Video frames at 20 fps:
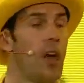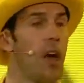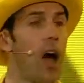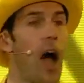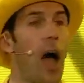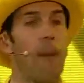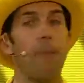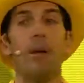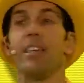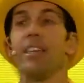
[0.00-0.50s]

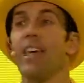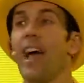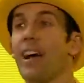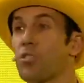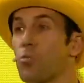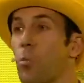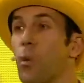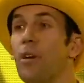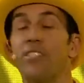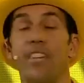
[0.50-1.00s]
I mean,
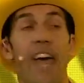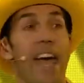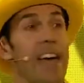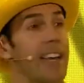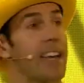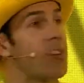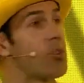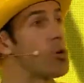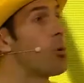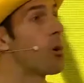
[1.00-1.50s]
yes, we've taken
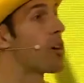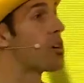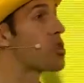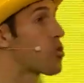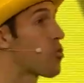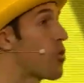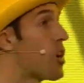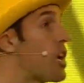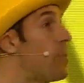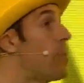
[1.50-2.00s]
it to an
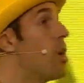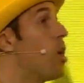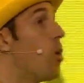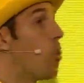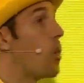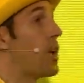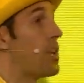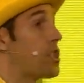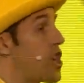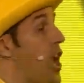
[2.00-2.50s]
extreme.
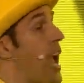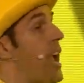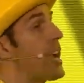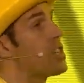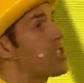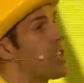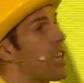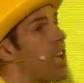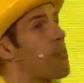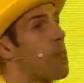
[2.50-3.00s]
We
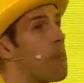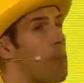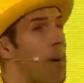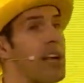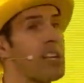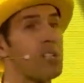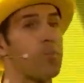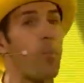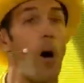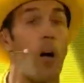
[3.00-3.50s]
changed the game of
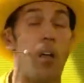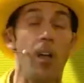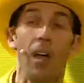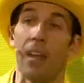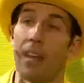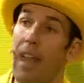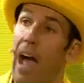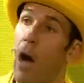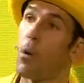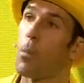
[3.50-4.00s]
baseball.
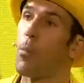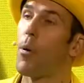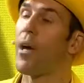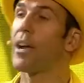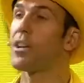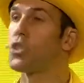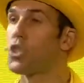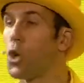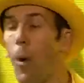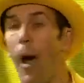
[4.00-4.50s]
Now we play
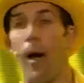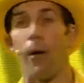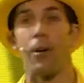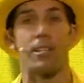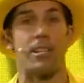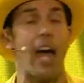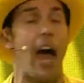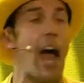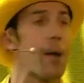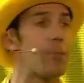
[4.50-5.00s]
a two hour
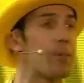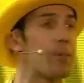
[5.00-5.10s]
time